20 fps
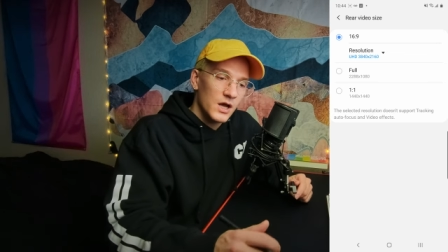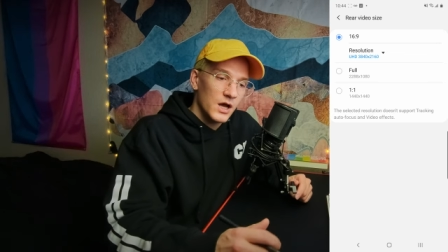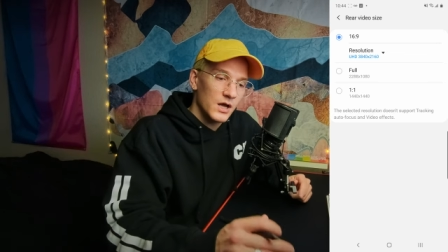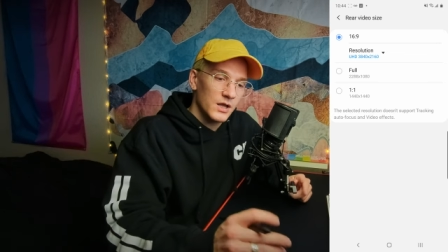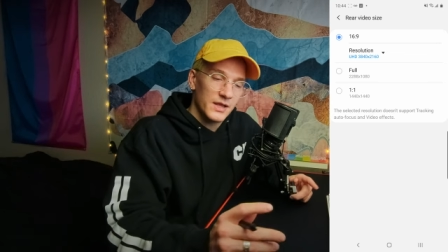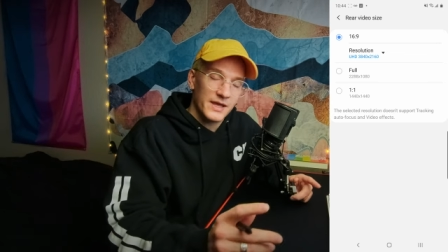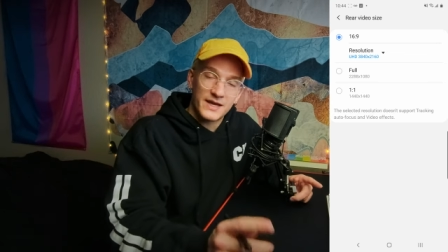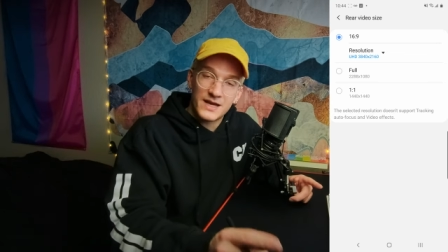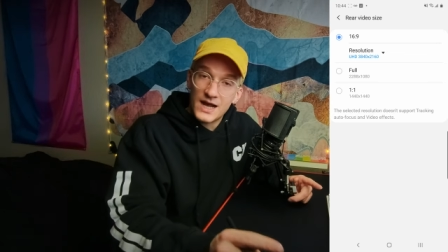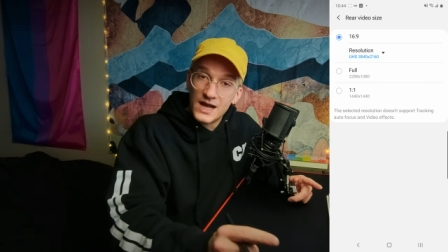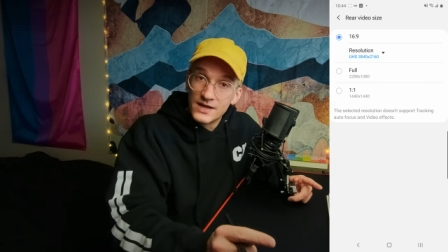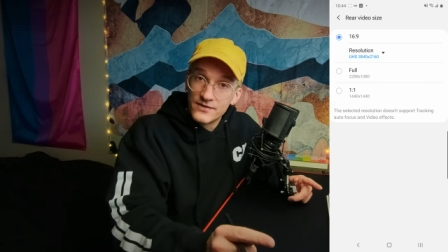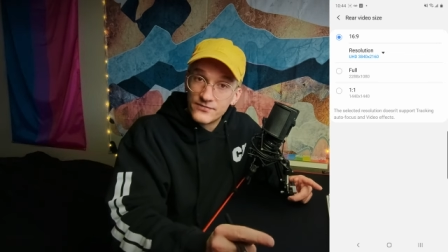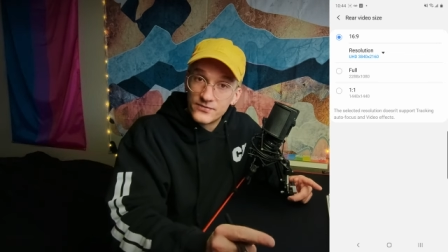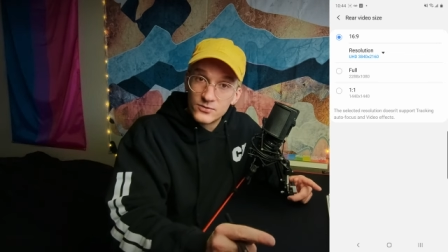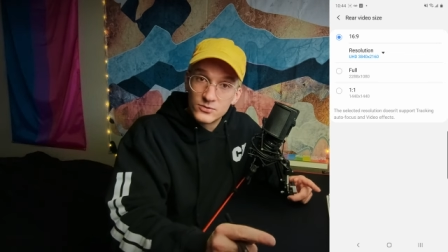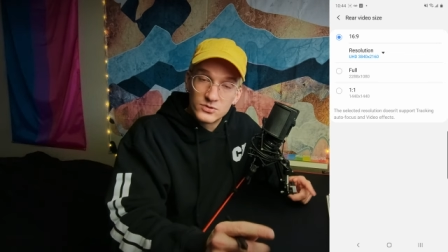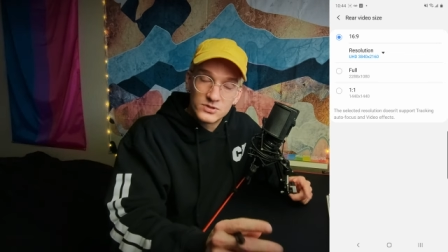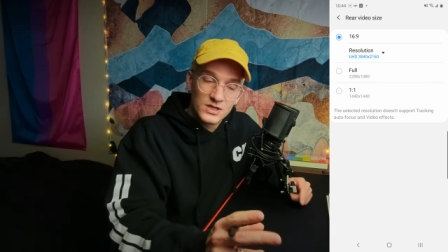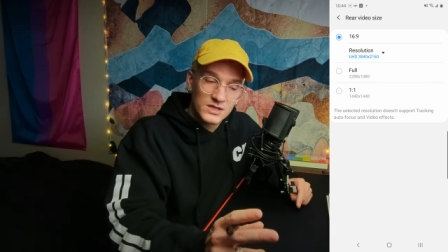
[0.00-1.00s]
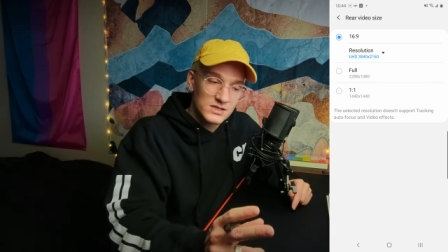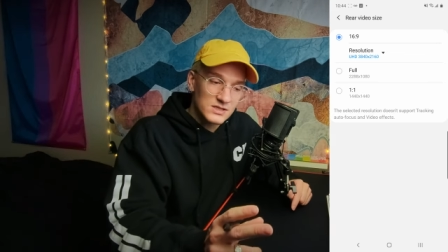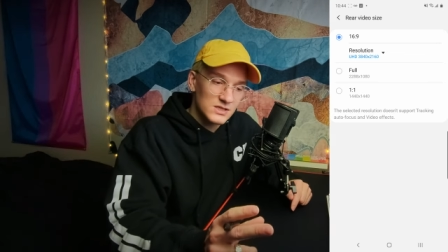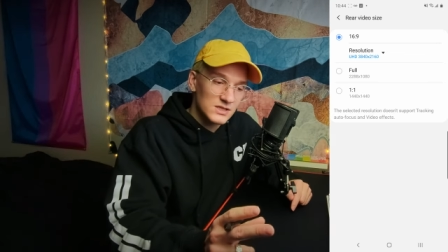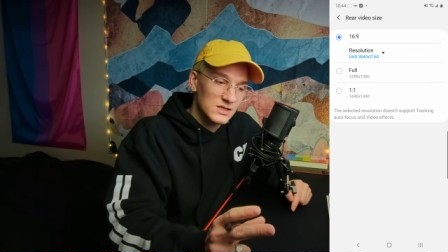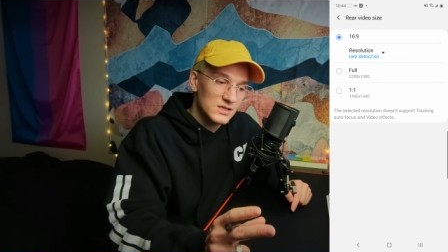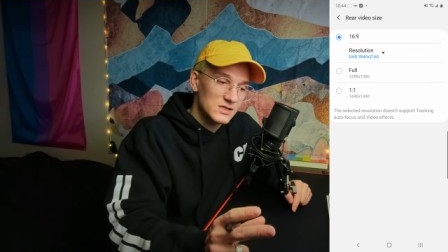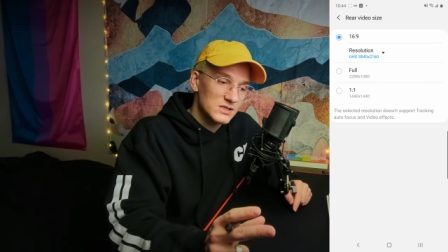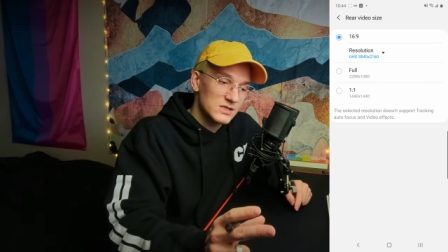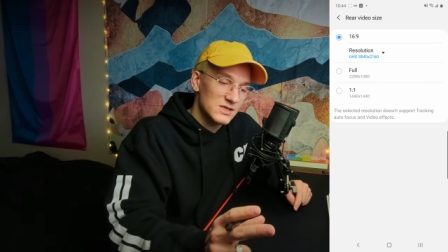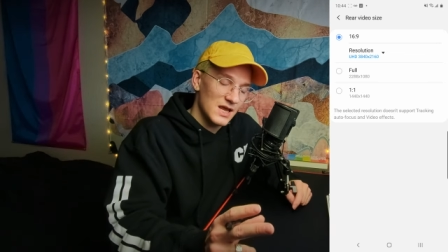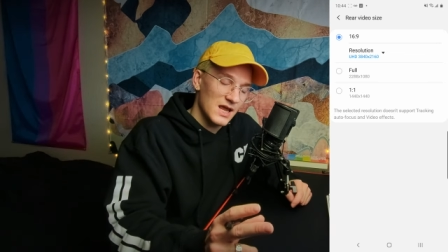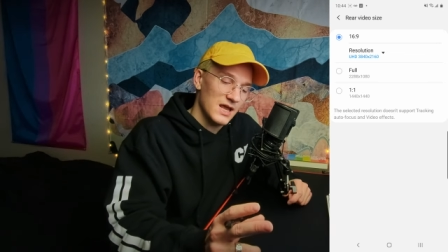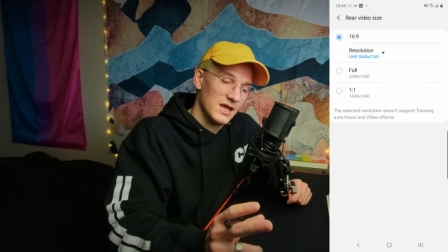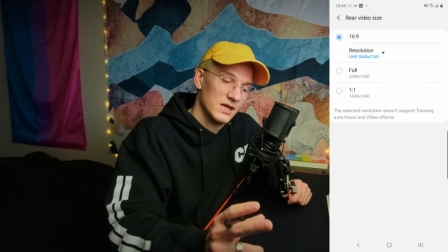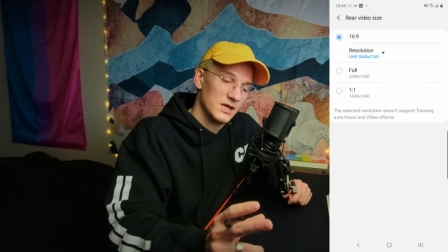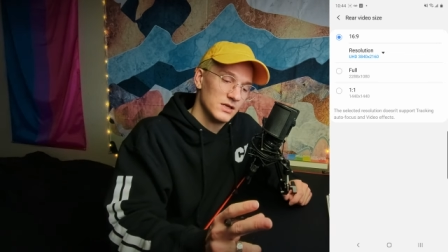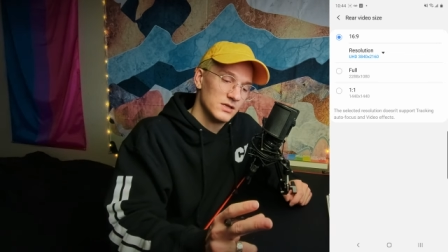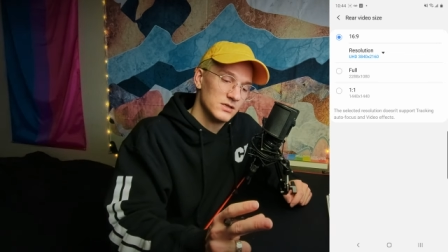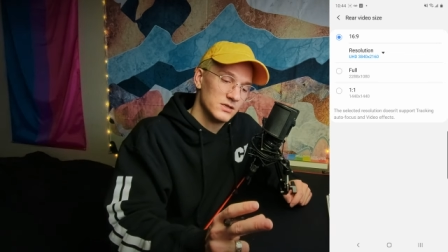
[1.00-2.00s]
Like iPhone does this,
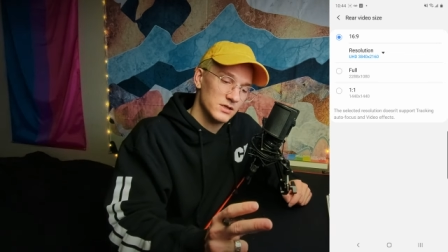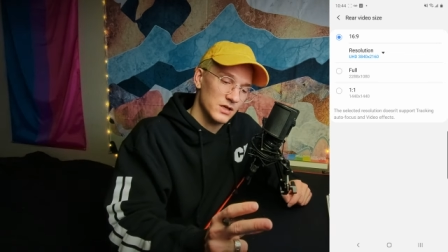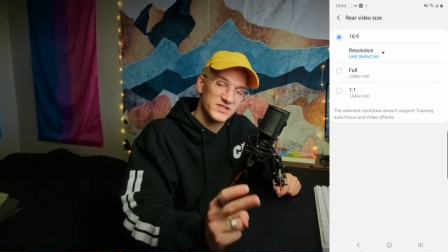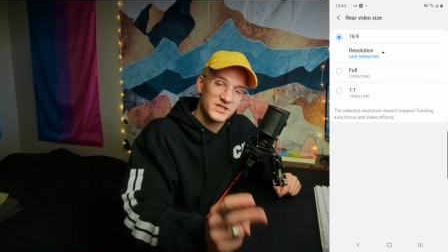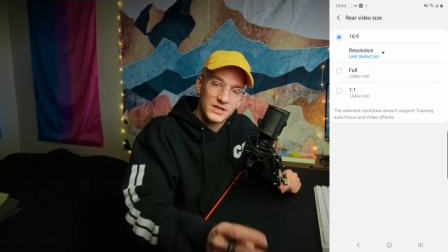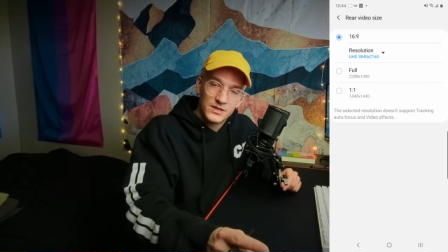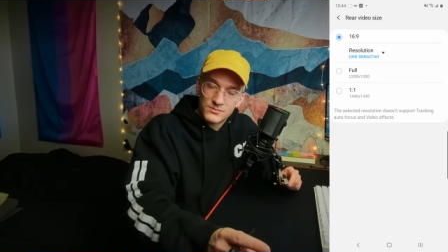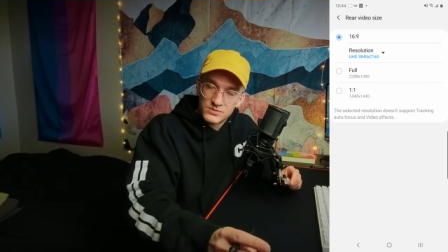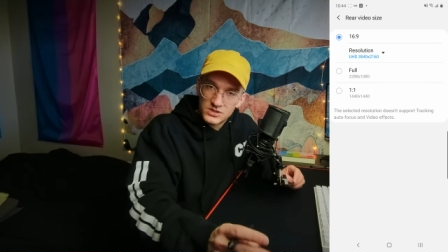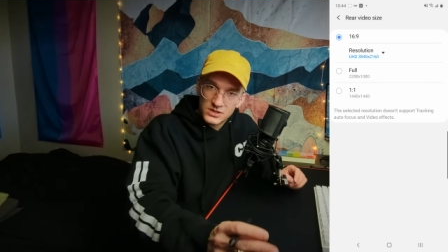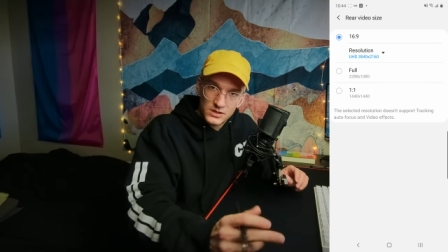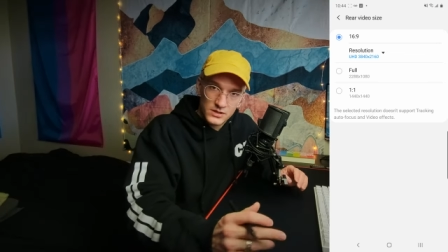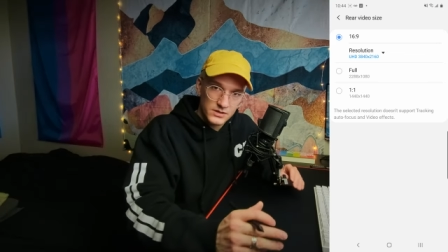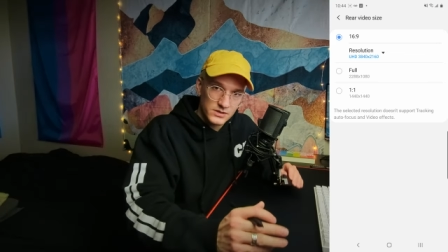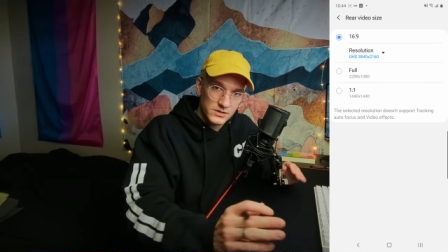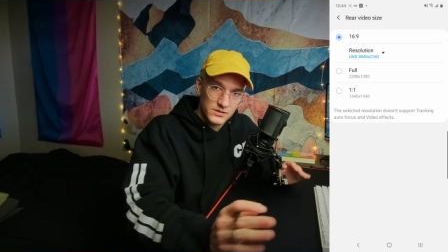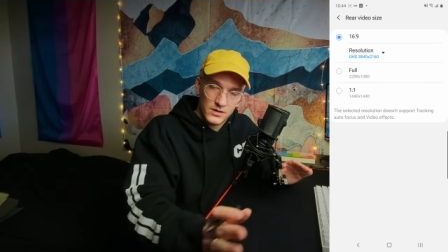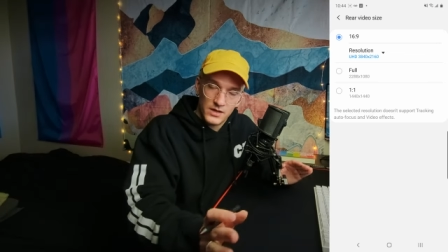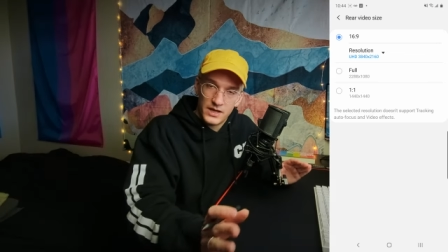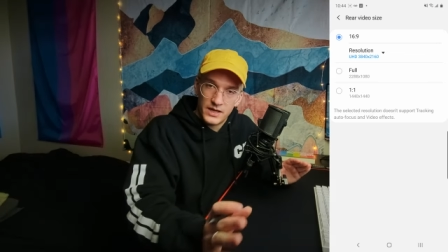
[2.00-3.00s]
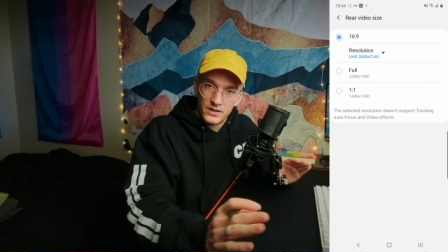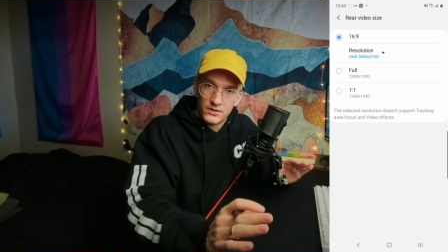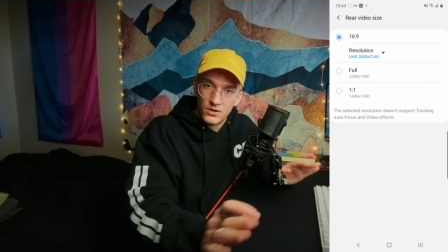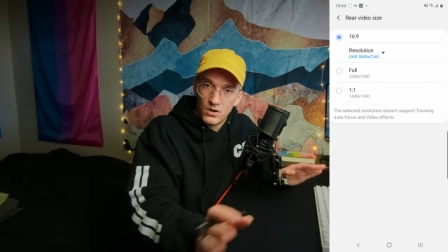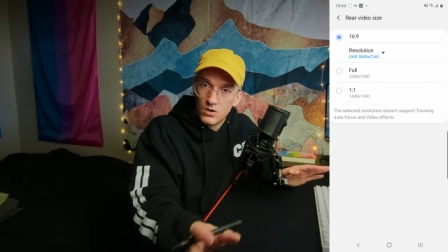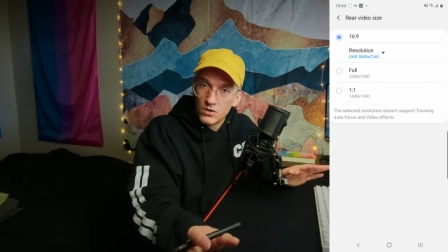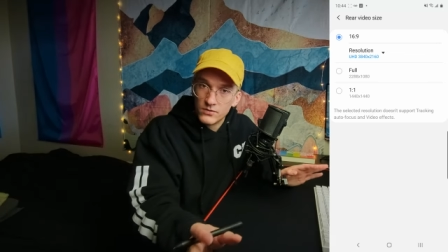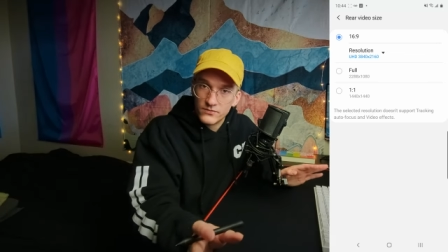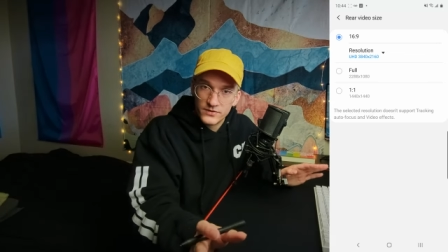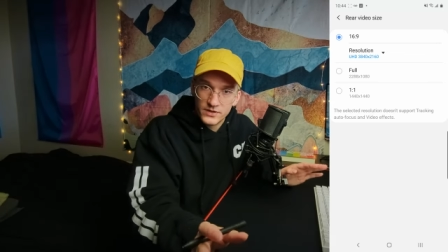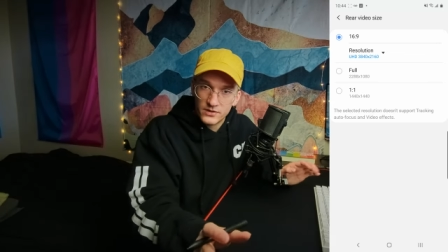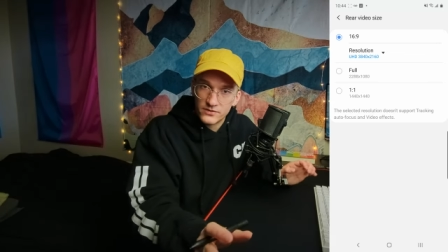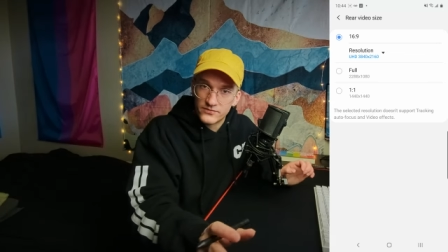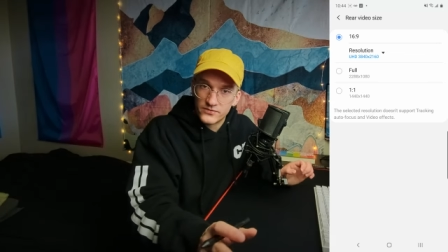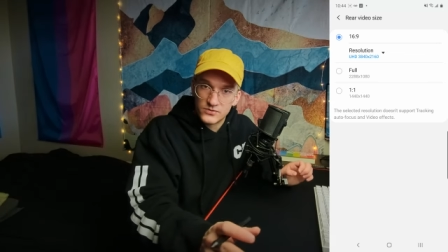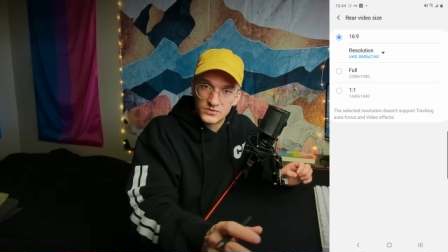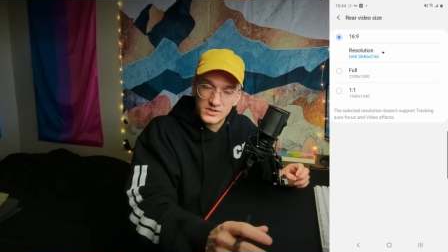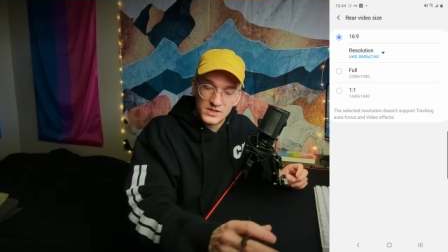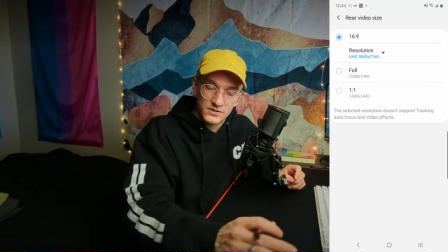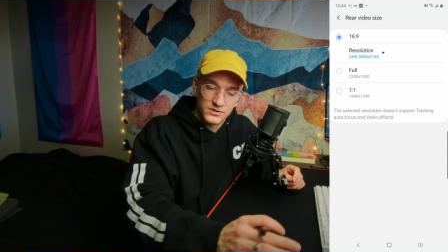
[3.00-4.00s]
and Samsung and all of the other
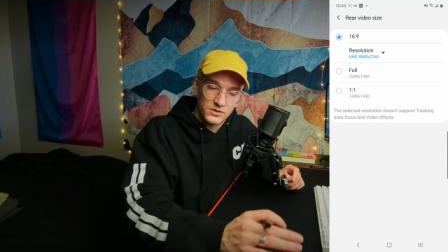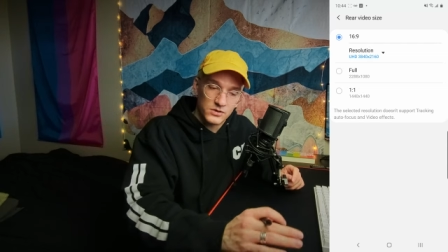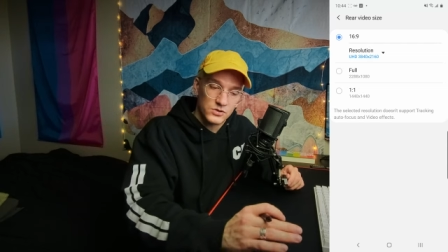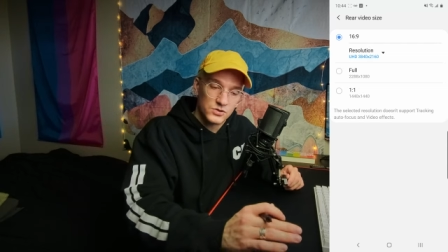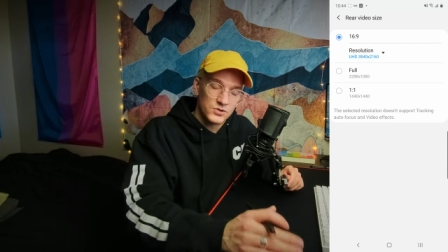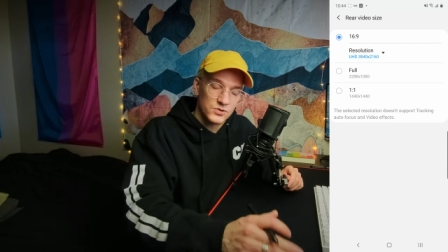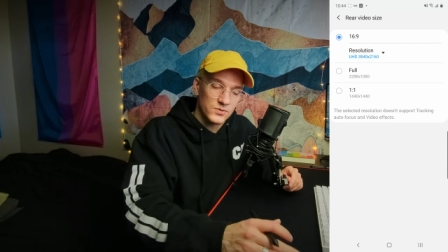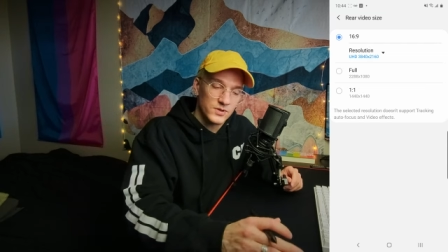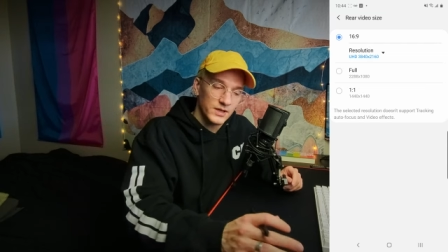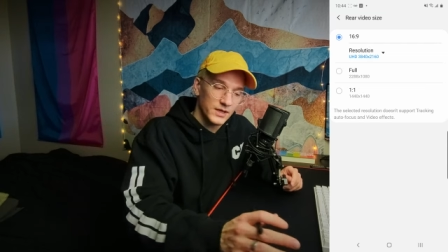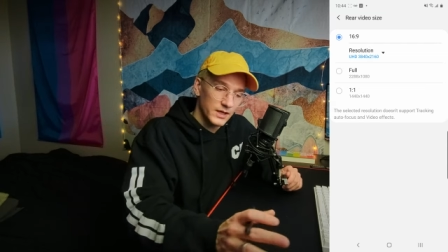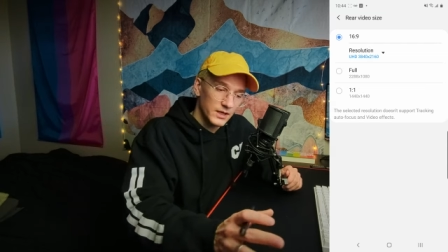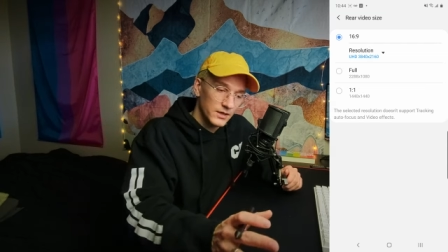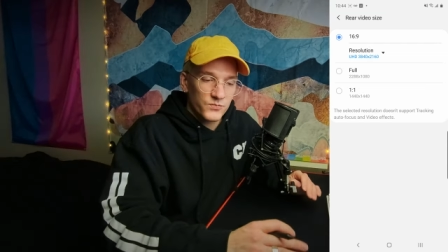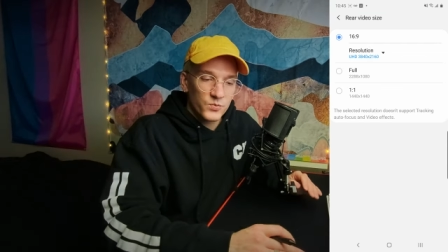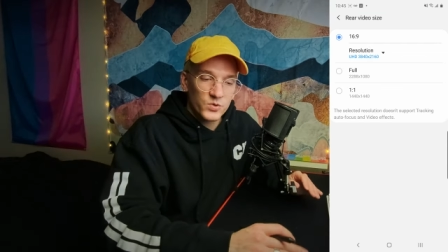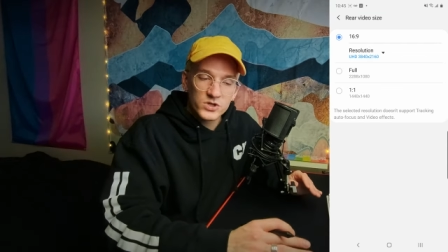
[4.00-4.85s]
phones out there are doing it.